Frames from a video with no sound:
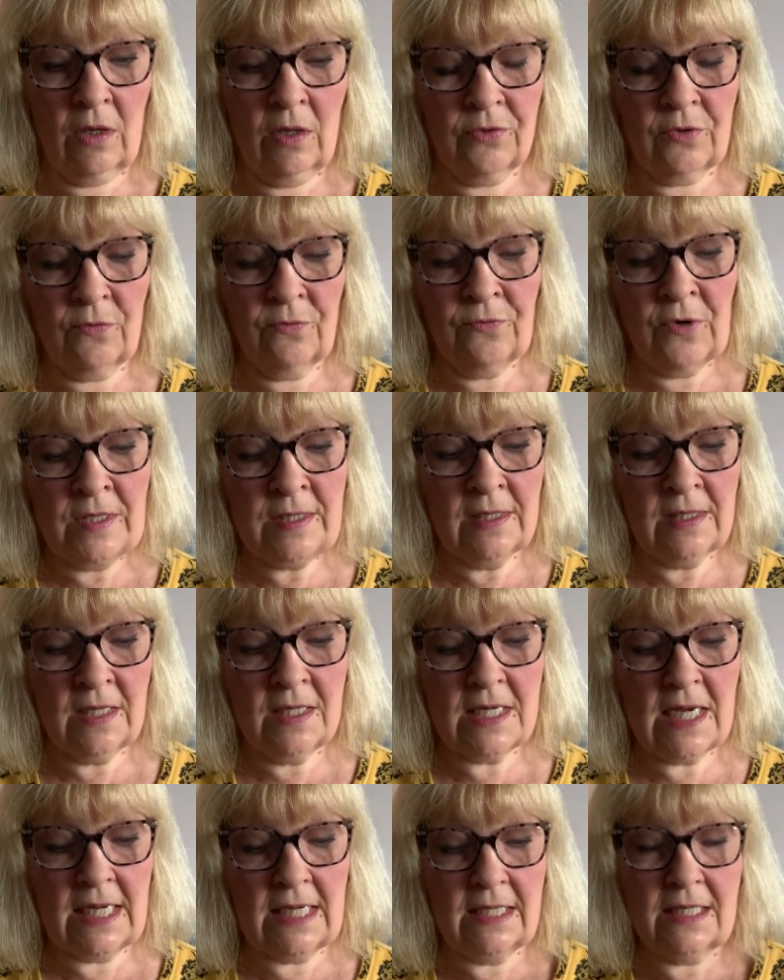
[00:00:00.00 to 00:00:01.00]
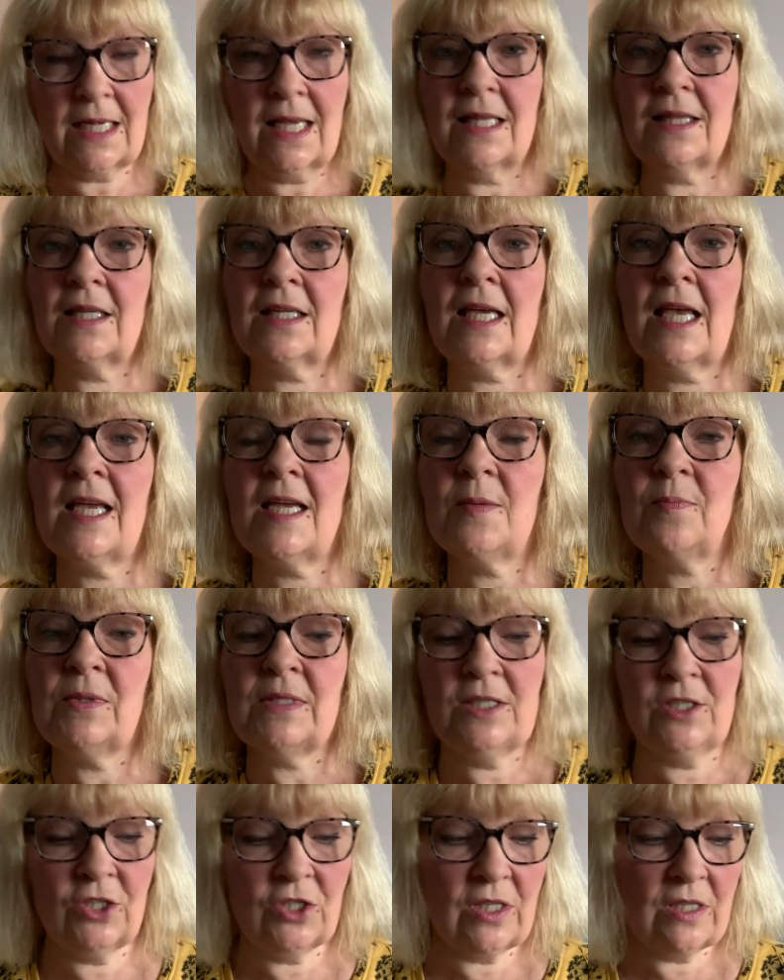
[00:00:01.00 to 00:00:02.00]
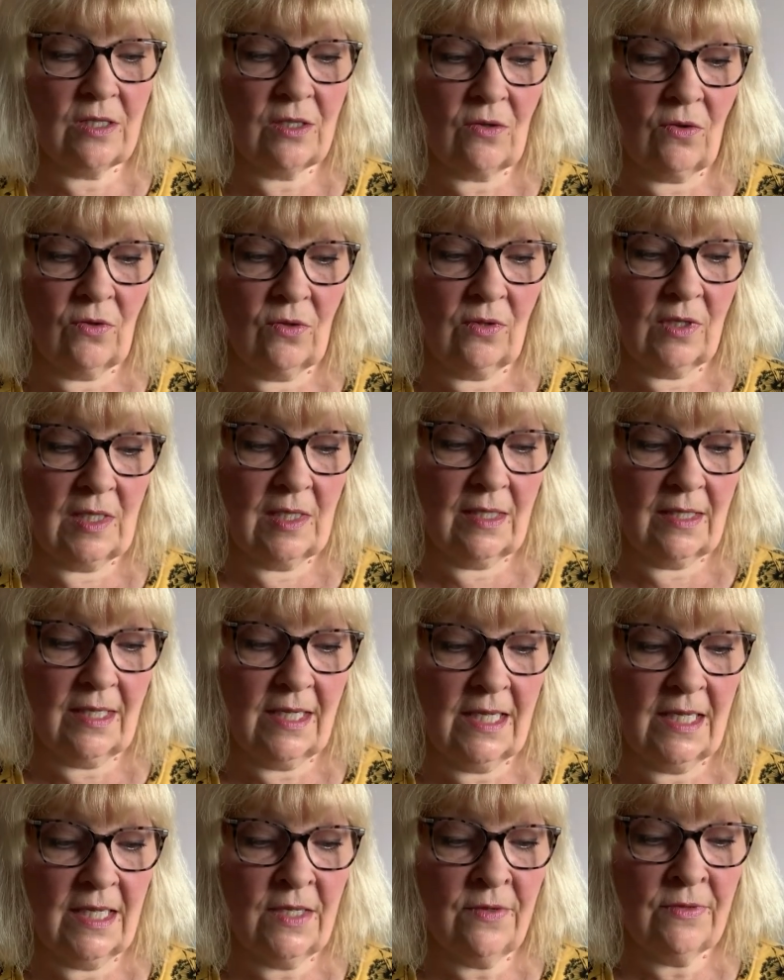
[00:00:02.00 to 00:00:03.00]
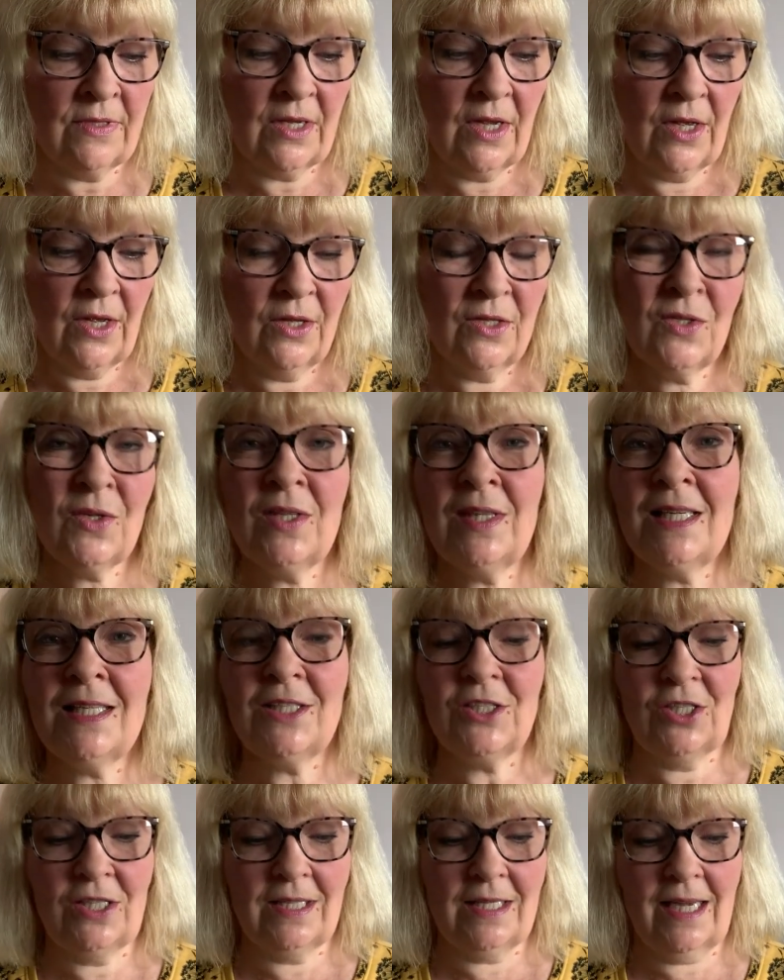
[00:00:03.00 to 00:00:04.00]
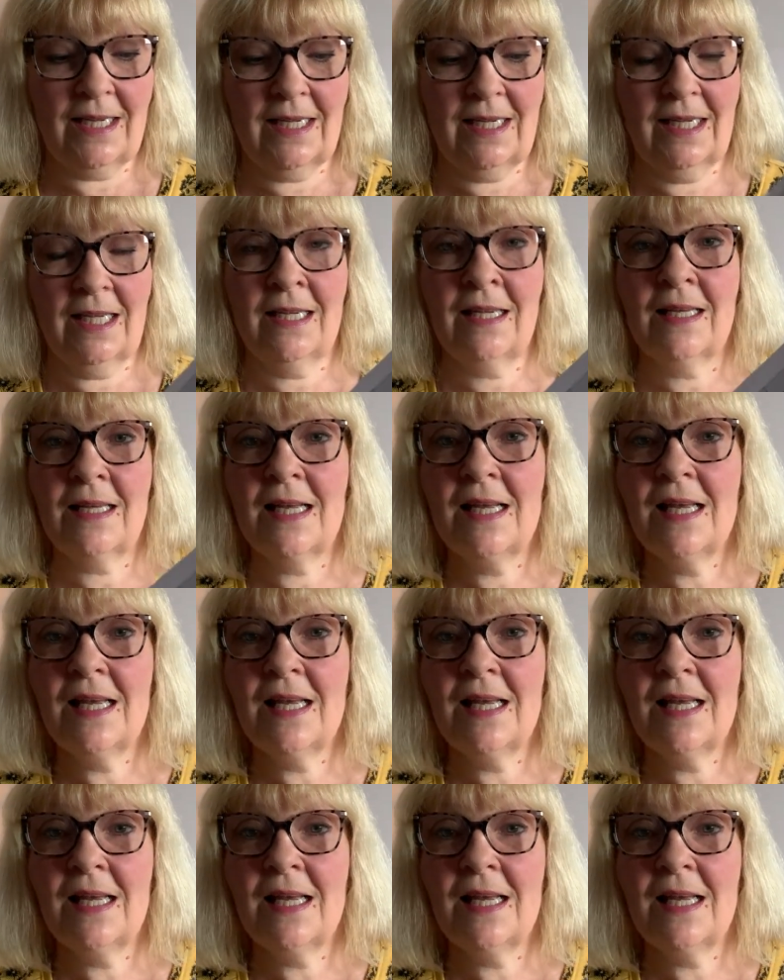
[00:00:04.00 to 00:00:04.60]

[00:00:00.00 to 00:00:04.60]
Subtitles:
The fronts are knit and the cable is just on the sleeves. So I think she'll like it.